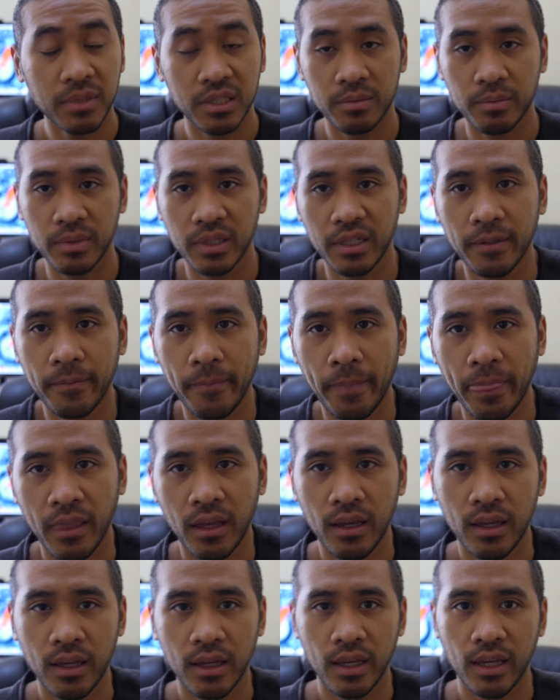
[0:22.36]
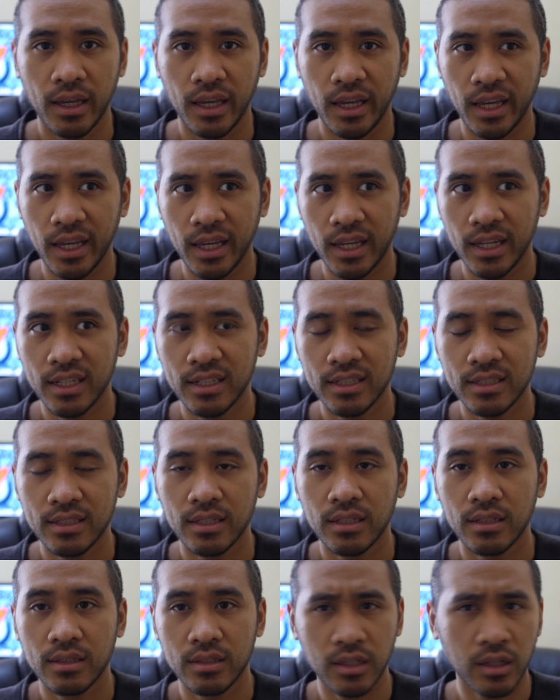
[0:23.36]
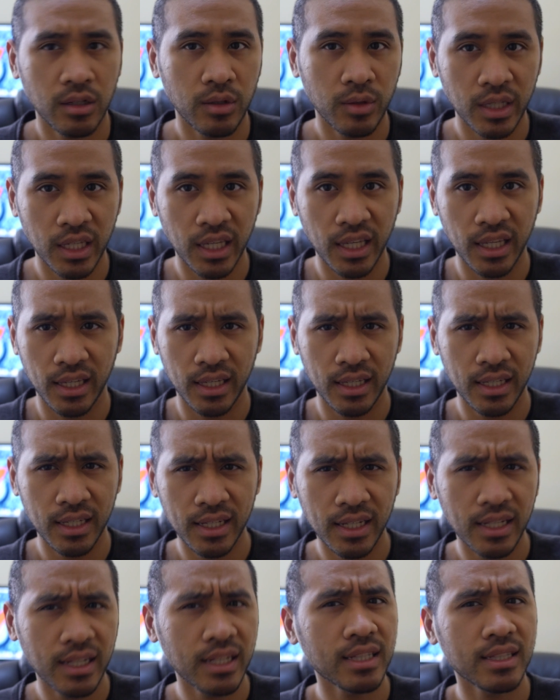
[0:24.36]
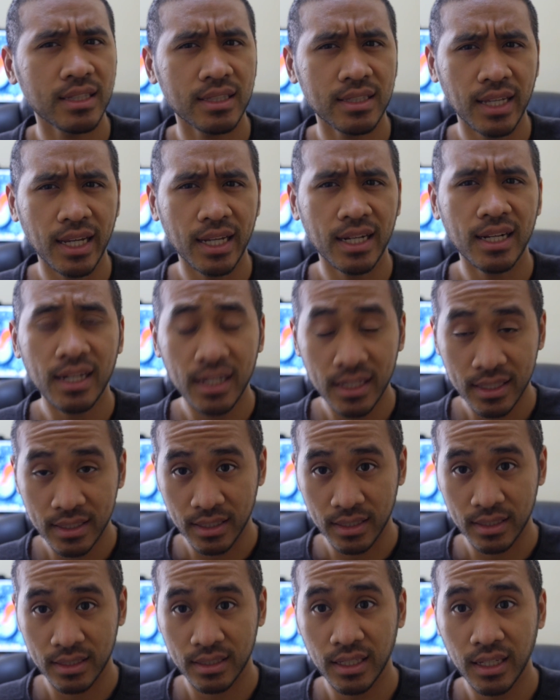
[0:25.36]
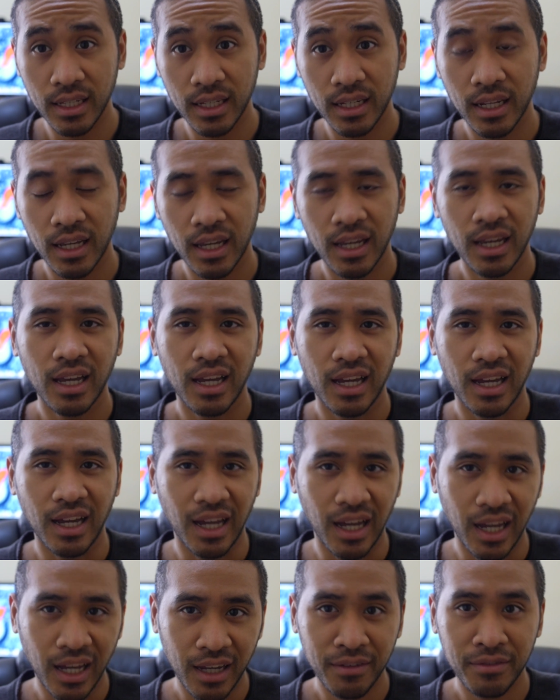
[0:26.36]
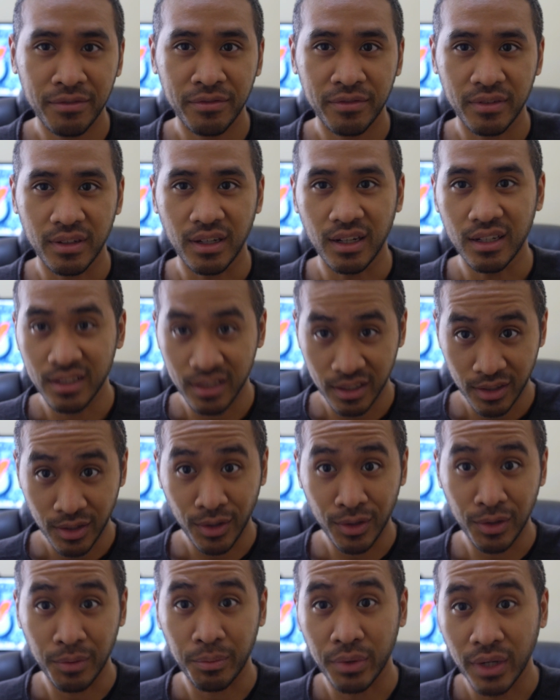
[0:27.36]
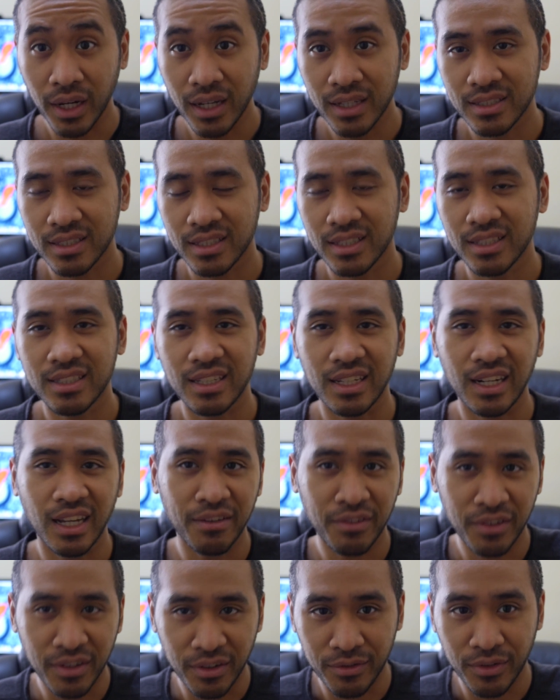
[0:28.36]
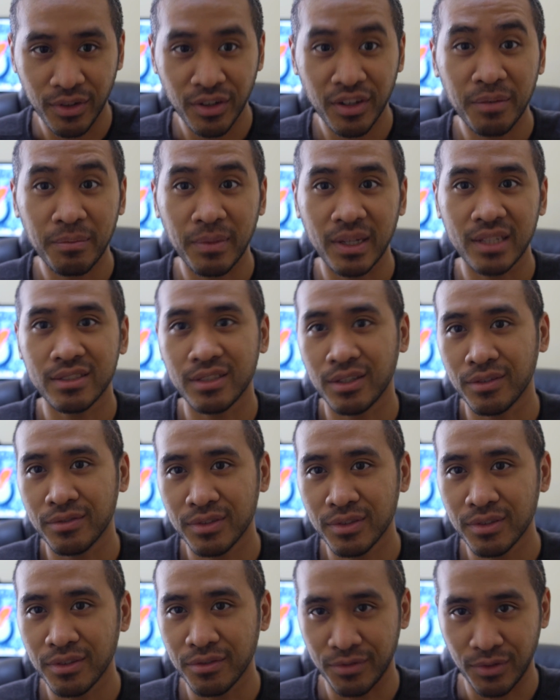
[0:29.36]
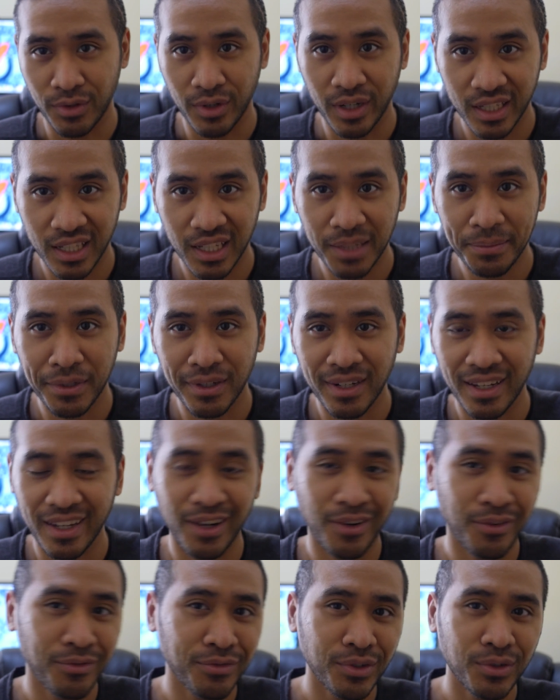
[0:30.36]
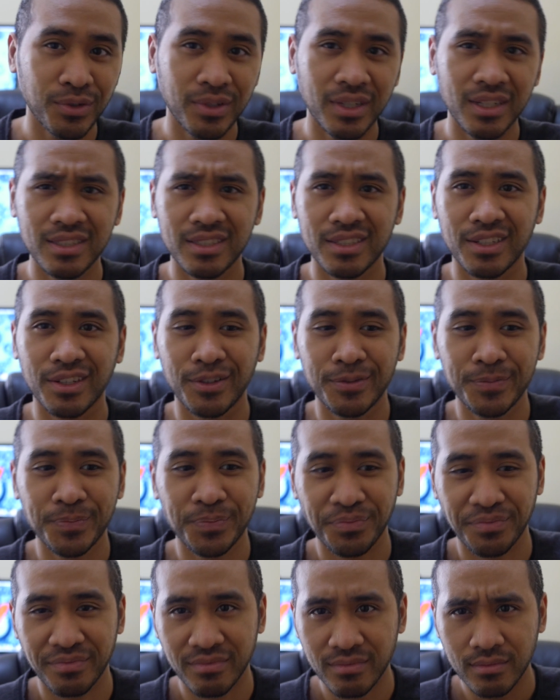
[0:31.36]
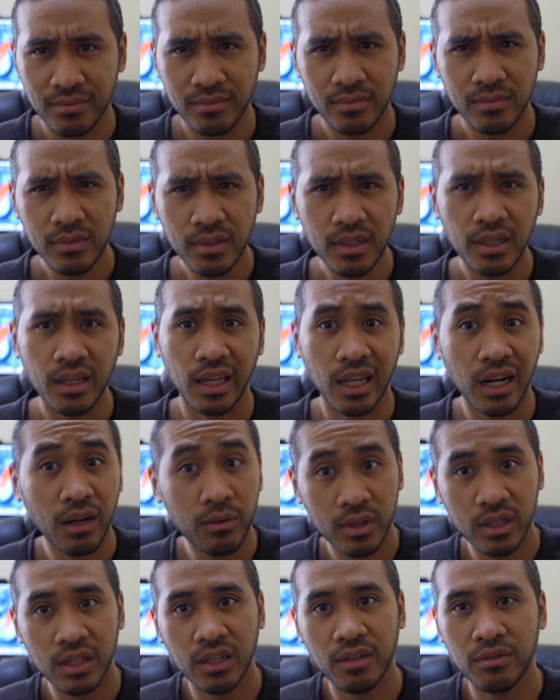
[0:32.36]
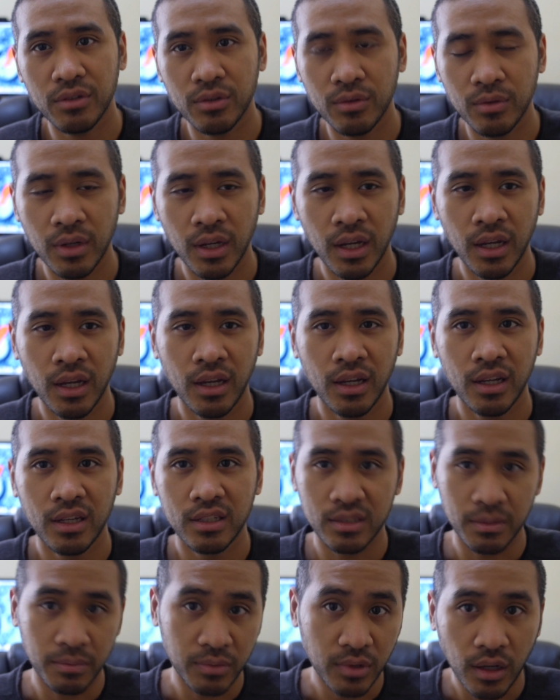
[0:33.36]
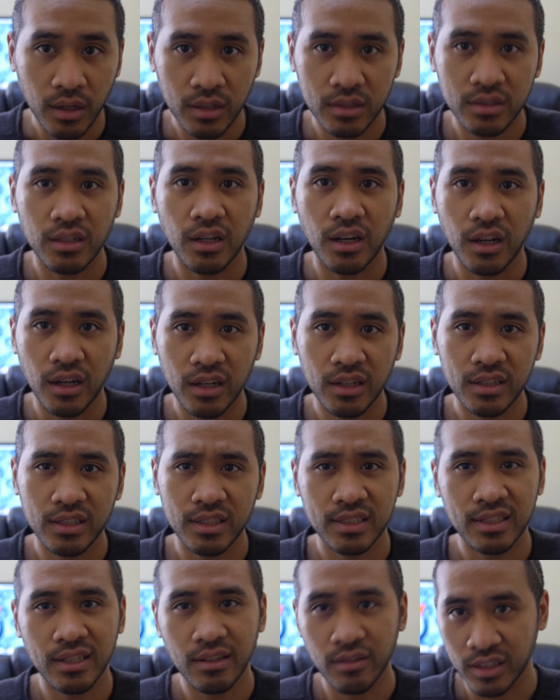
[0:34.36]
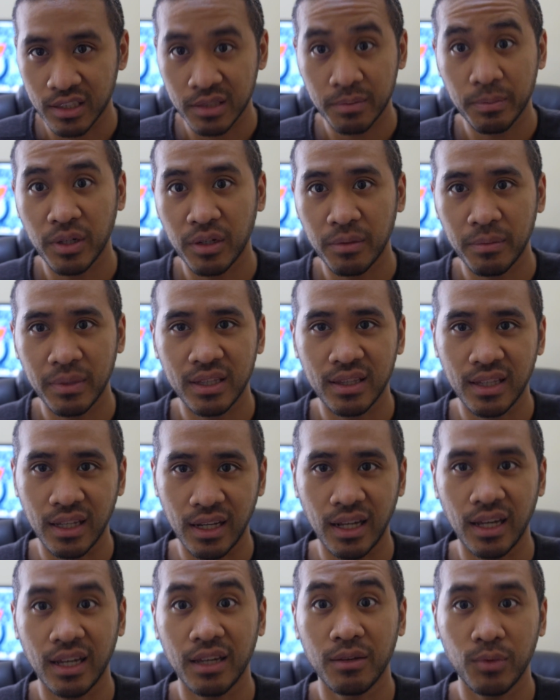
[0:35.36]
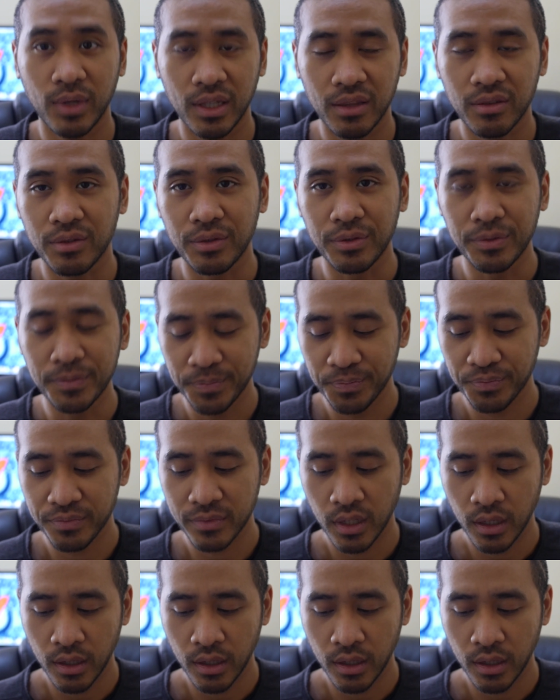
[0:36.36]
typing speed. And though he didn't technically succeed, I've undergone the process and I've converted myself to the Dvorak keyboard layout a few years ago. And I want to give you some thoughts on this little experiment that I went through.